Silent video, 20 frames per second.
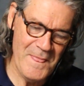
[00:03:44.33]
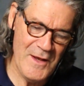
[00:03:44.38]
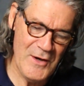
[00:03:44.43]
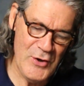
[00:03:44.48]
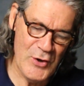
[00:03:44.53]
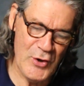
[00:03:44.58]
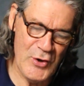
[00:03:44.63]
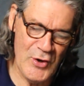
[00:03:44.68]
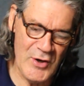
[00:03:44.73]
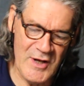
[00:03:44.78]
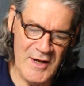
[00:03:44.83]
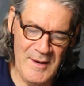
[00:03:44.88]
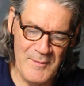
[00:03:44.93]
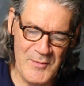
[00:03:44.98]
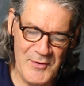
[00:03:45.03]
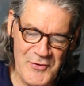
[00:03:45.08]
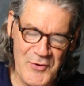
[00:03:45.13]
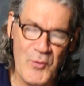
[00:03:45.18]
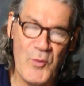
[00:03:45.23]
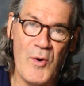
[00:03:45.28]
you're going to come
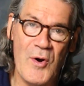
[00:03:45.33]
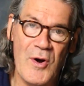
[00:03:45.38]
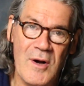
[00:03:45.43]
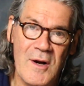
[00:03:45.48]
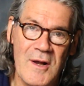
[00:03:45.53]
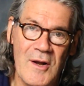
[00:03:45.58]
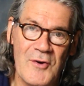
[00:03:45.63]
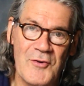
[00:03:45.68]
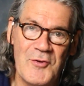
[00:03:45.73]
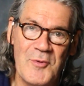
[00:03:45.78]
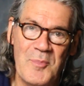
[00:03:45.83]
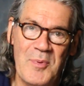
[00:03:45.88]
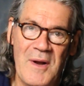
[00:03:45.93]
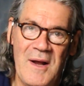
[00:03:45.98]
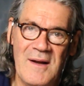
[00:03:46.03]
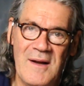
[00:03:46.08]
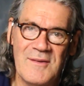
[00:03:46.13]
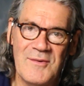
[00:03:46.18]
with your watercolor supplies.